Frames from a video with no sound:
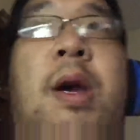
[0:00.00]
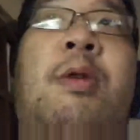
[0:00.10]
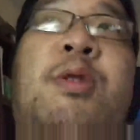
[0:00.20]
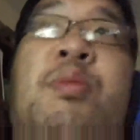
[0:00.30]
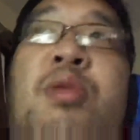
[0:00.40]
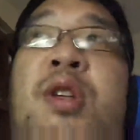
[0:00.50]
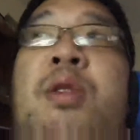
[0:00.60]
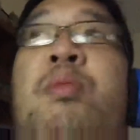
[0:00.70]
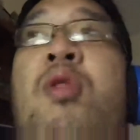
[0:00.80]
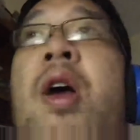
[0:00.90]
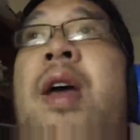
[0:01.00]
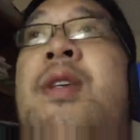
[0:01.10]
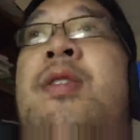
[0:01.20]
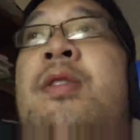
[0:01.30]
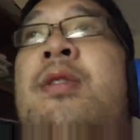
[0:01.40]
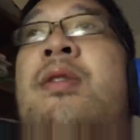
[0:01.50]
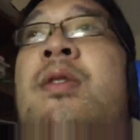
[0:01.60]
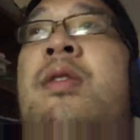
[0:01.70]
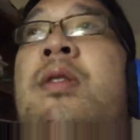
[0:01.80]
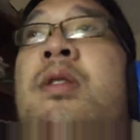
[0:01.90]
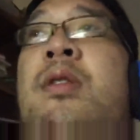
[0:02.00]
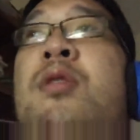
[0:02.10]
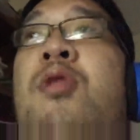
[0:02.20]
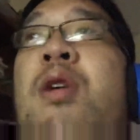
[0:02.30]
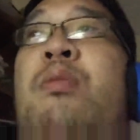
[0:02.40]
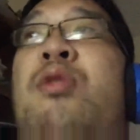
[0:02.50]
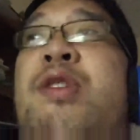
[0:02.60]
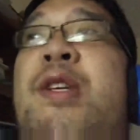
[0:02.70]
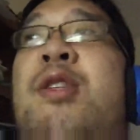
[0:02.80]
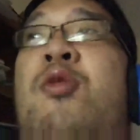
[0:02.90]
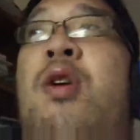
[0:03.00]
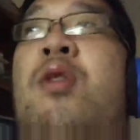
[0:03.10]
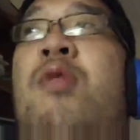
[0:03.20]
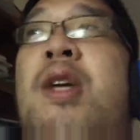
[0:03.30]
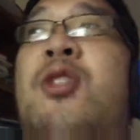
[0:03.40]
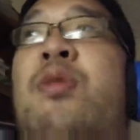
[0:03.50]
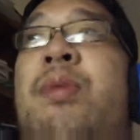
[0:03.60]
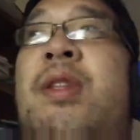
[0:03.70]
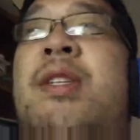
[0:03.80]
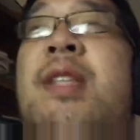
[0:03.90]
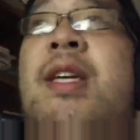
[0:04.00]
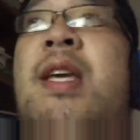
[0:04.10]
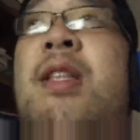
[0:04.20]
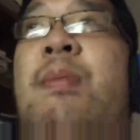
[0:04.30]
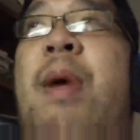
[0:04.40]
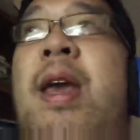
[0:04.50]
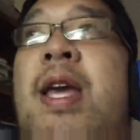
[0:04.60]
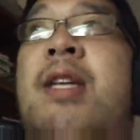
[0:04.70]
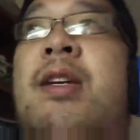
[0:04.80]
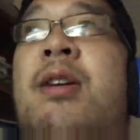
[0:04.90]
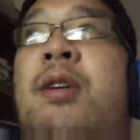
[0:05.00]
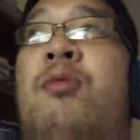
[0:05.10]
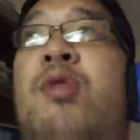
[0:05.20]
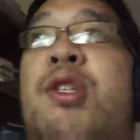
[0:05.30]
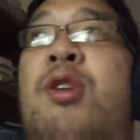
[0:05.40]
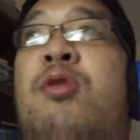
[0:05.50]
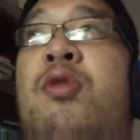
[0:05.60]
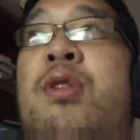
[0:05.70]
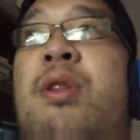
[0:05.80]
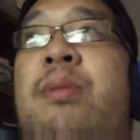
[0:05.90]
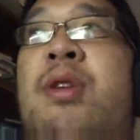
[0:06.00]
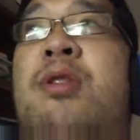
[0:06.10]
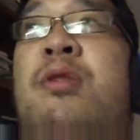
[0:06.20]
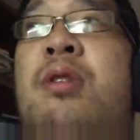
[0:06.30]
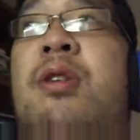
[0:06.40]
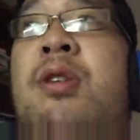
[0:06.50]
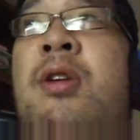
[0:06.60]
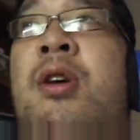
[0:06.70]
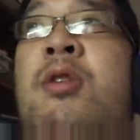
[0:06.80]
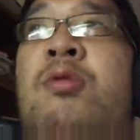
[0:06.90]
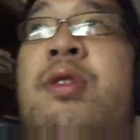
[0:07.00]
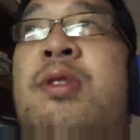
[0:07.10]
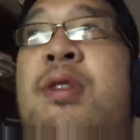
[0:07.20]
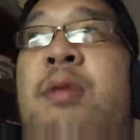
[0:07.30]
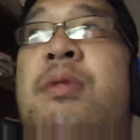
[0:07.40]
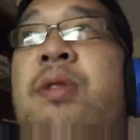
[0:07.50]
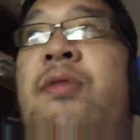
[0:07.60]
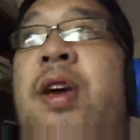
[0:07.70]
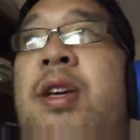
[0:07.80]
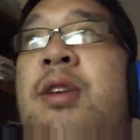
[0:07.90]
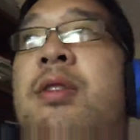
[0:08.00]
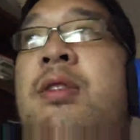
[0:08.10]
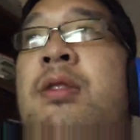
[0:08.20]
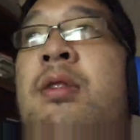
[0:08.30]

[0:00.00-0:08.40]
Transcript: I was pretty surprised. Toronto Blue Jays acquired Ross Stripling. That's like Kenta Maeda and Rich Hill going to the Minnesota Twins. almost the Vikings.